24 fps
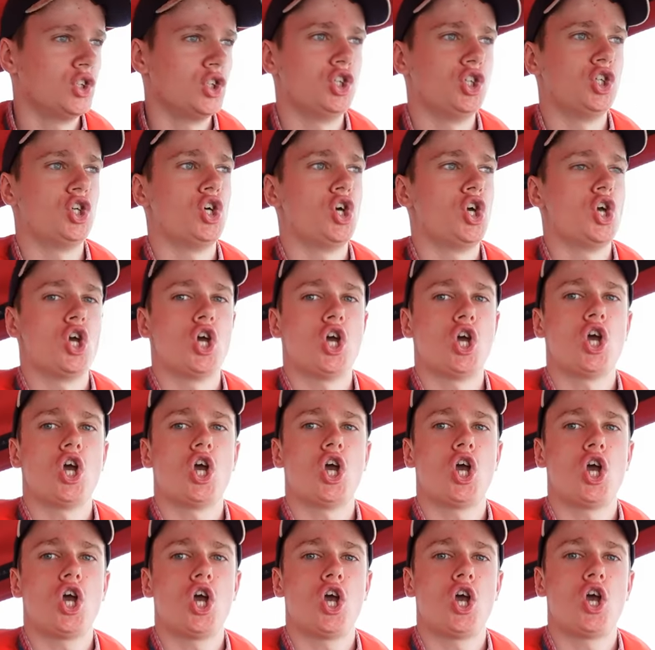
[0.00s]

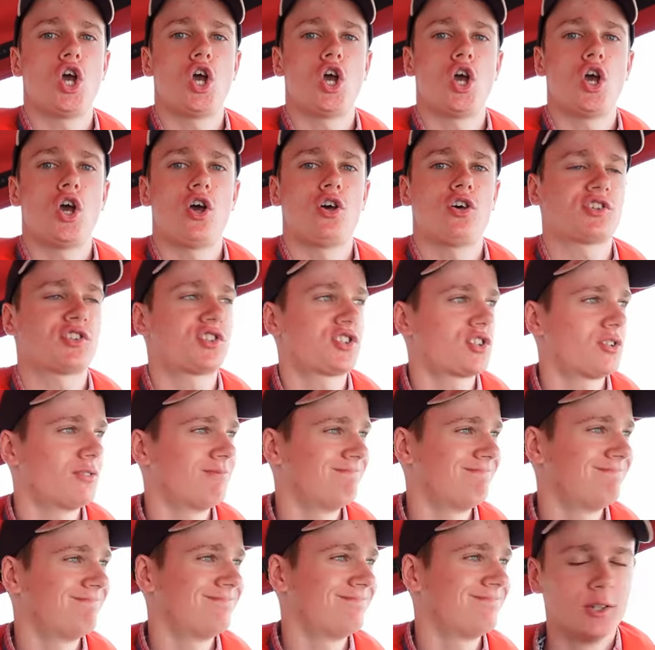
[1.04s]
Yes.
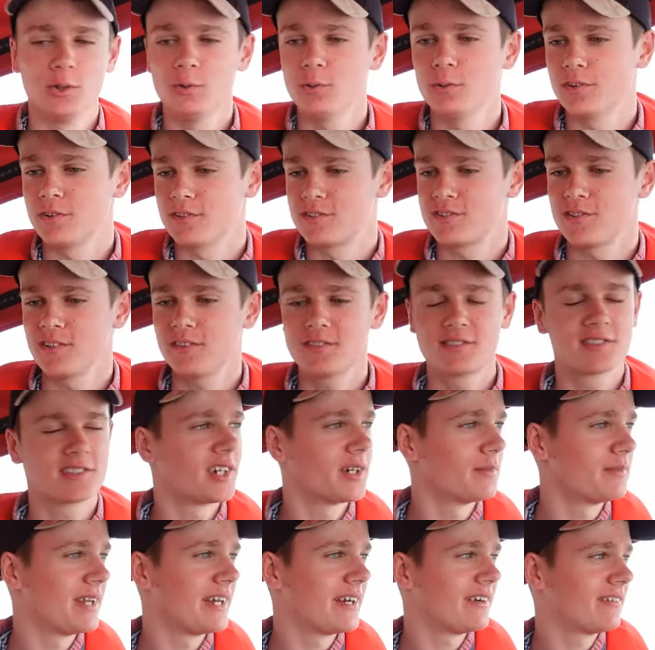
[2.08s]
Oh, and the sun's
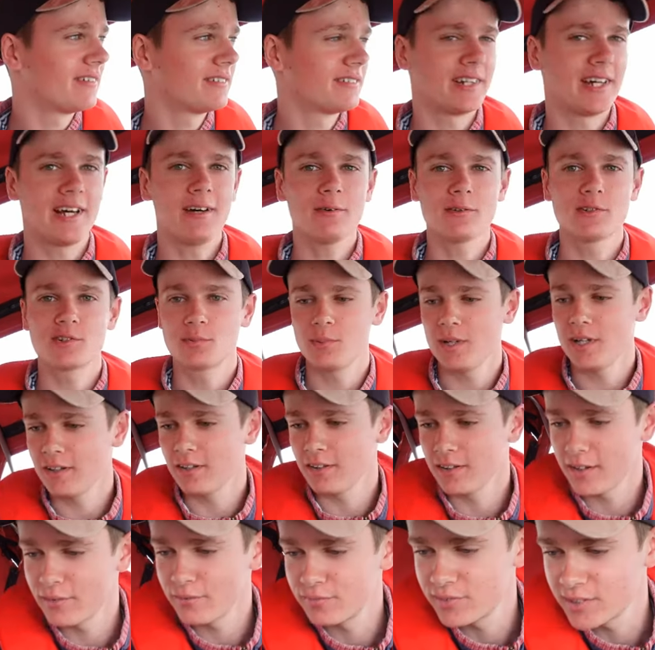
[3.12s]
coming out now as well.
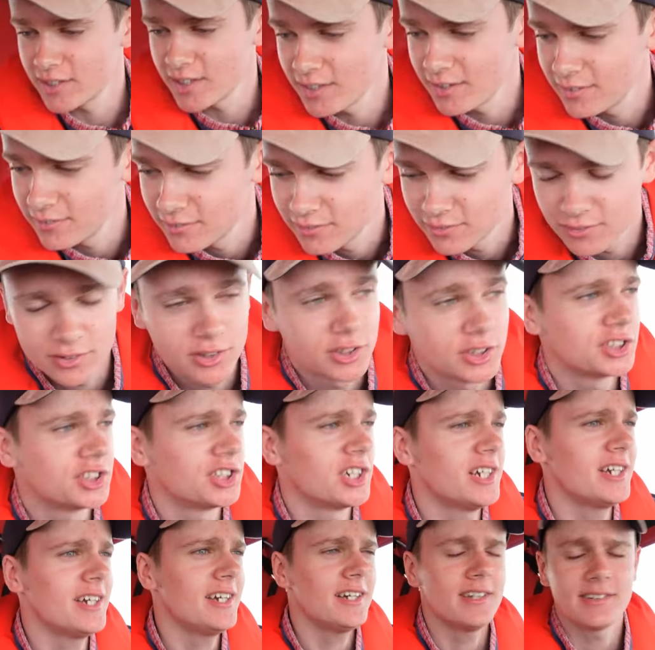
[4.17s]
I'll have to get
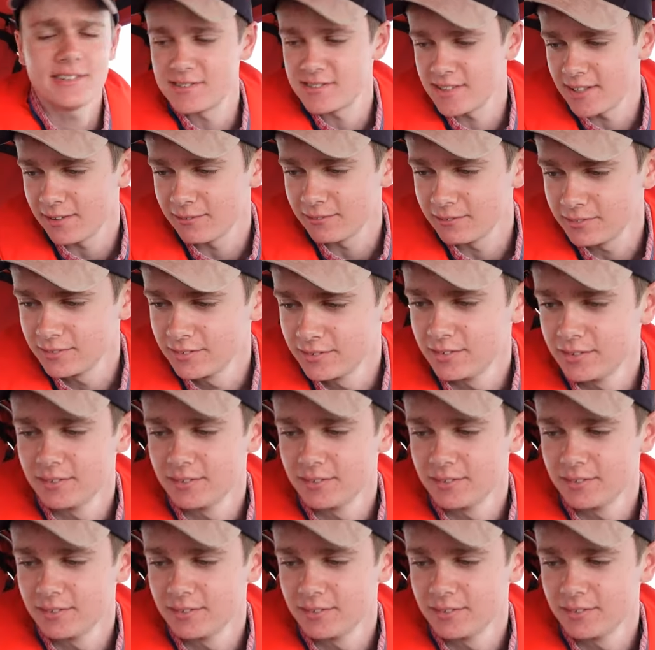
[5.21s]
shades out.